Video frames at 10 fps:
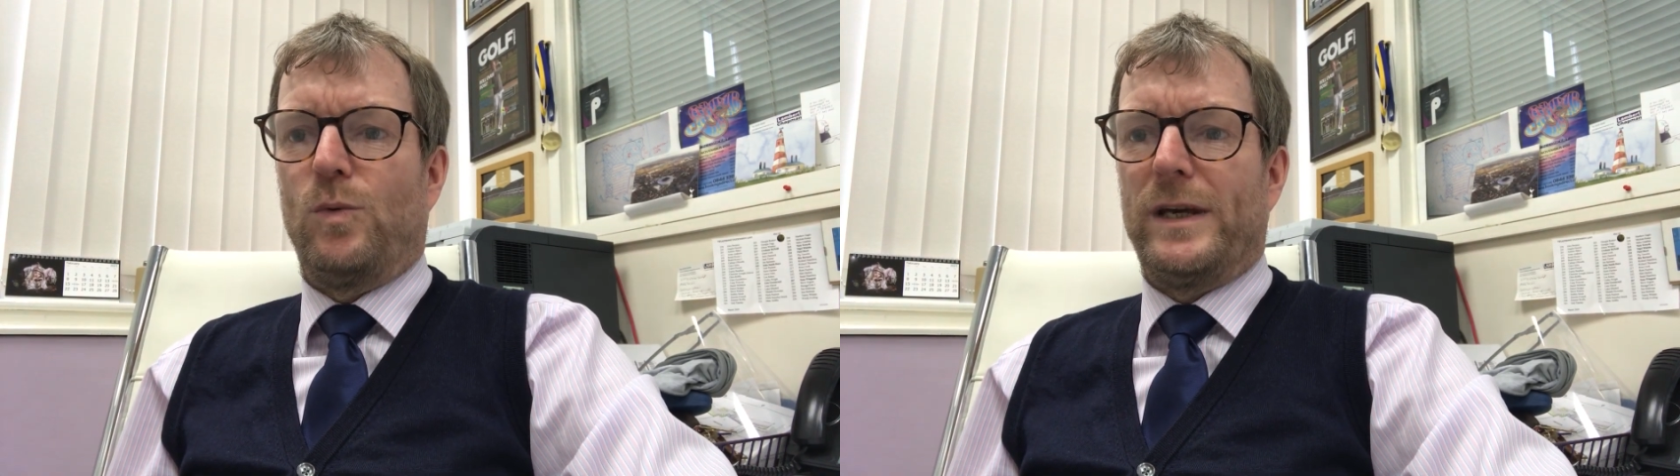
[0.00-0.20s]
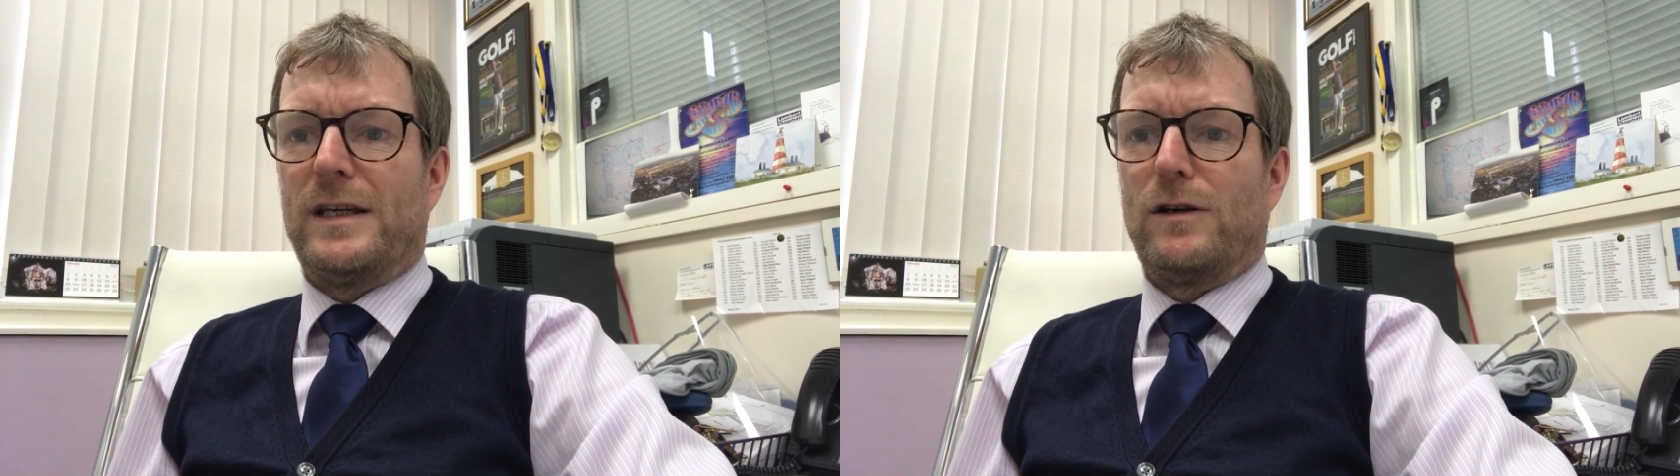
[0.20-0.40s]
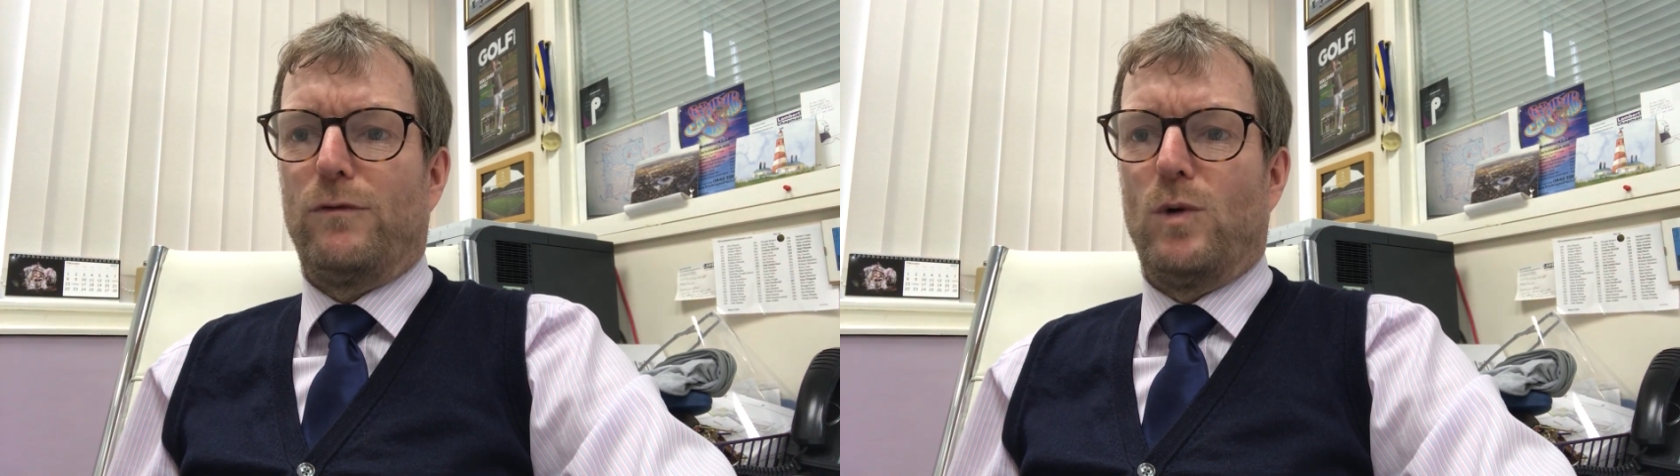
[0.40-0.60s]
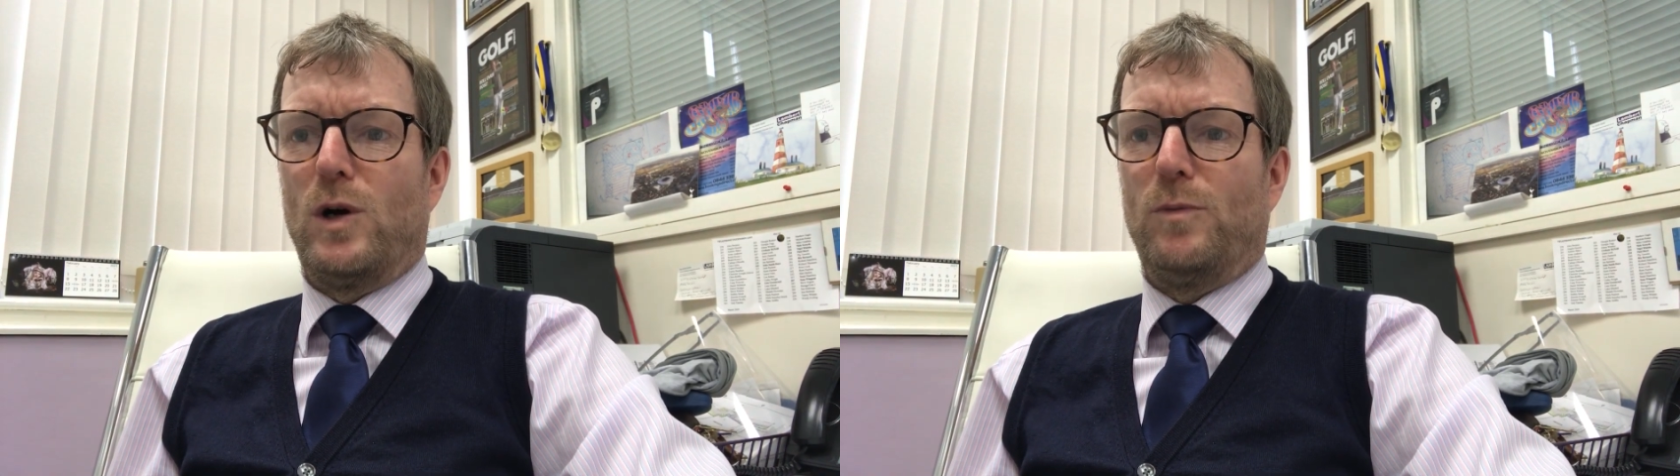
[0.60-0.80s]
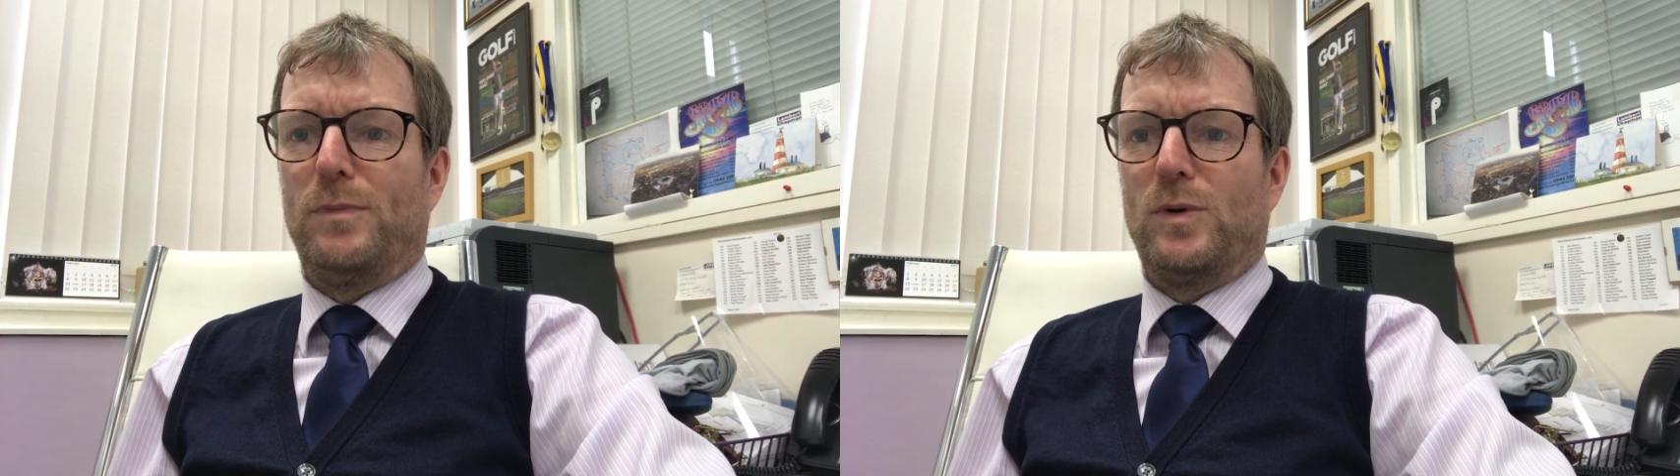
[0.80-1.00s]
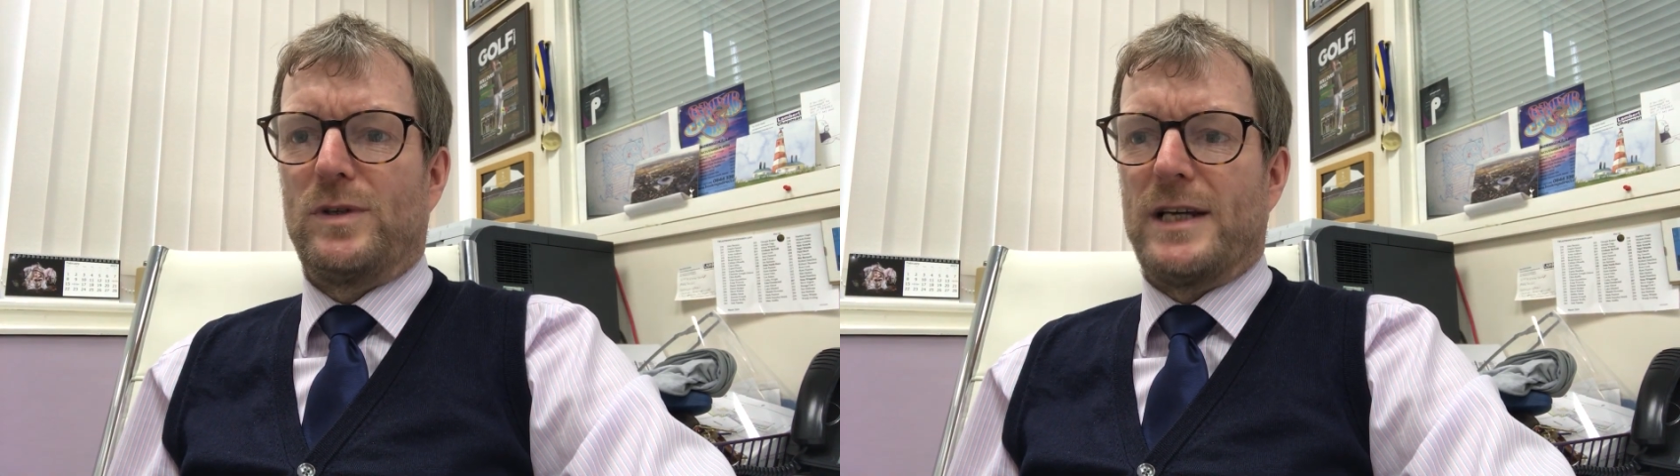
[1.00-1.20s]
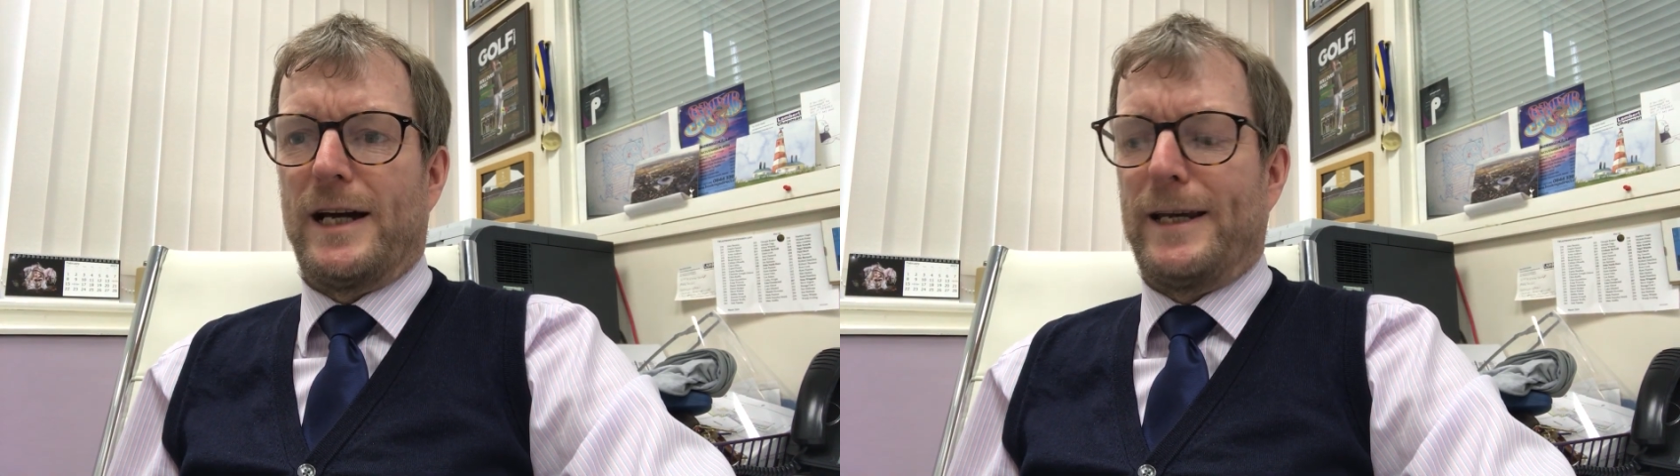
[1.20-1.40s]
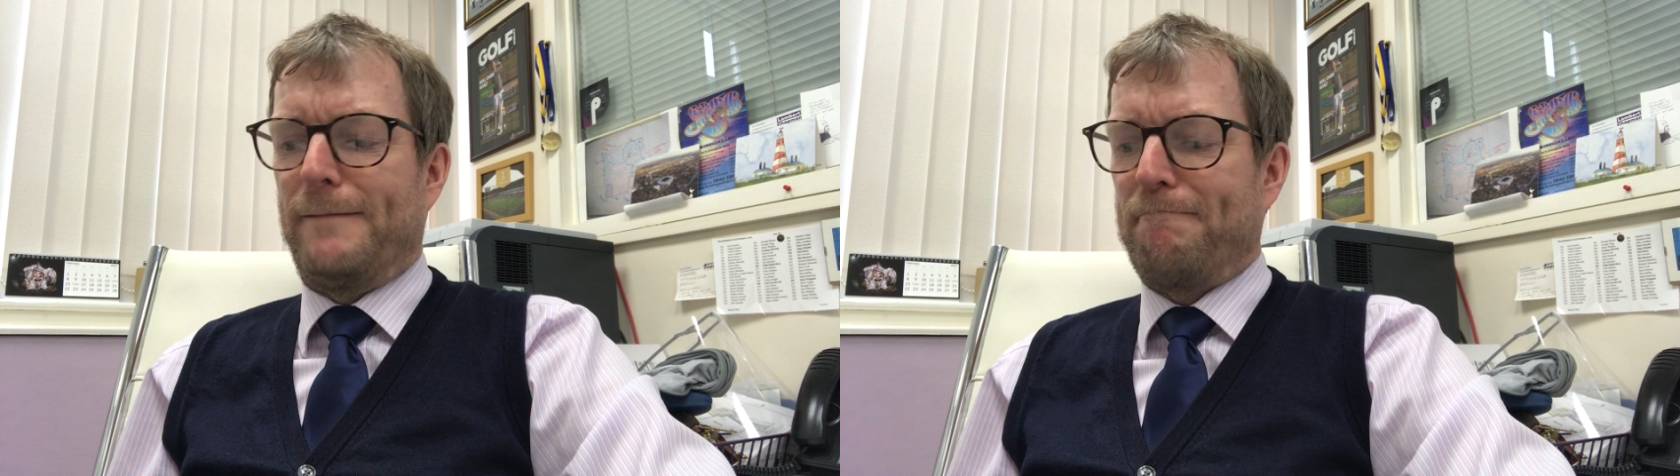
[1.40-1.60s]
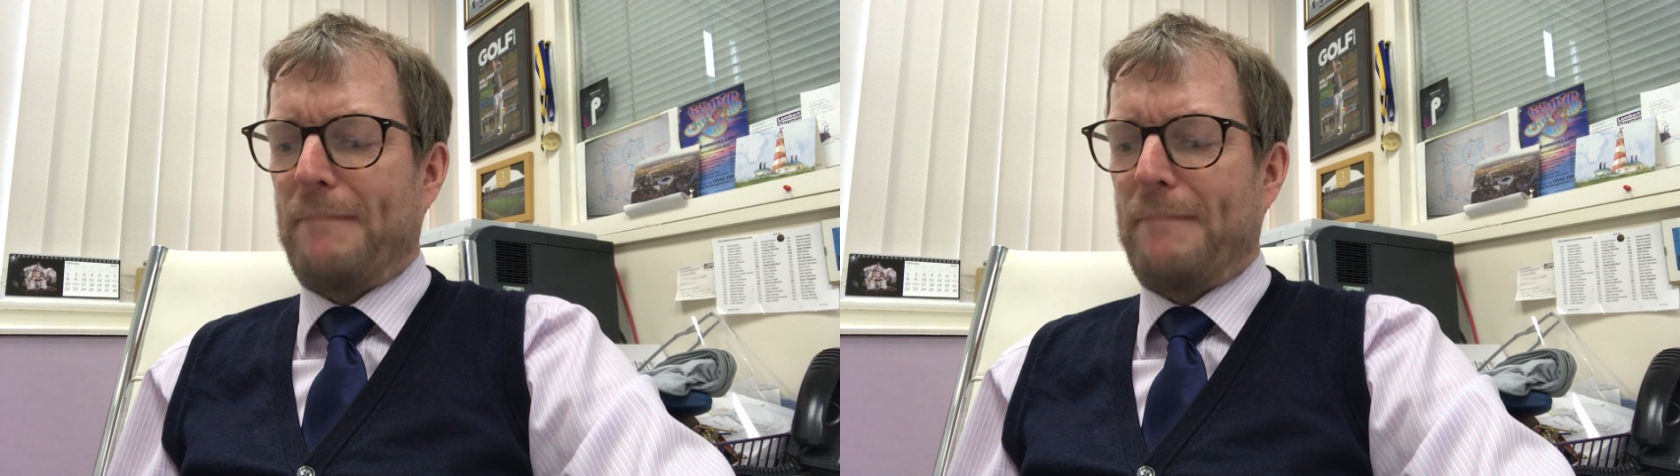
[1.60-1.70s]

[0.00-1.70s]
week of World Book Day,